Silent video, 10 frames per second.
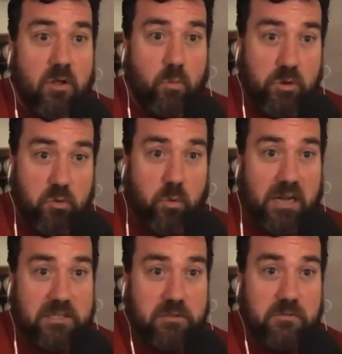When you
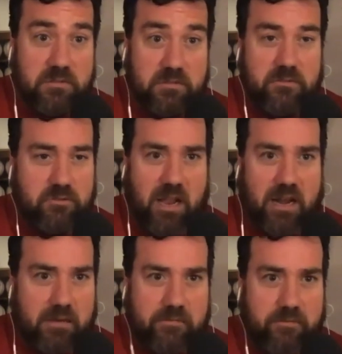watch those
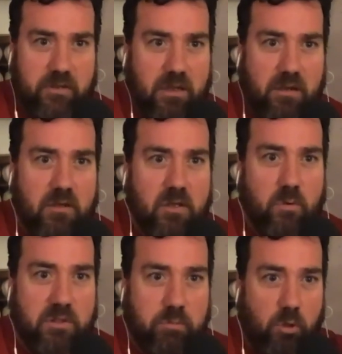Tronic,
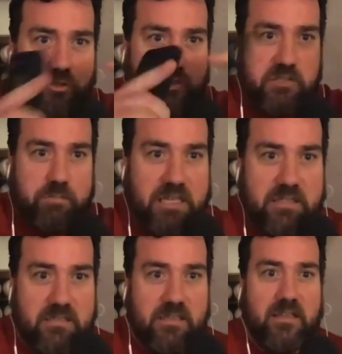when the ball just
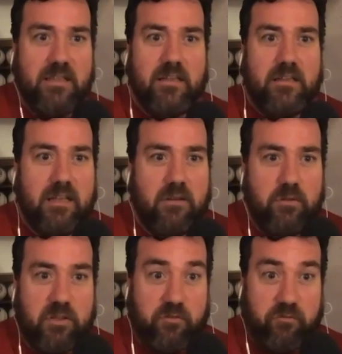splits like, oh,
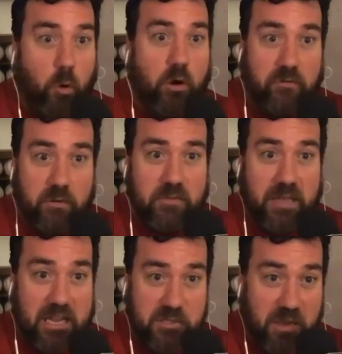there's four of them.
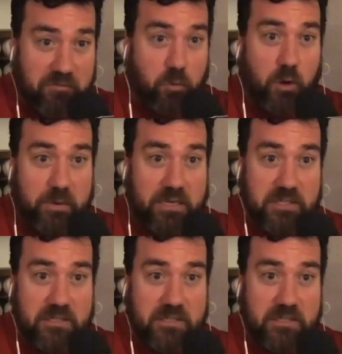Like, here's my four pitches.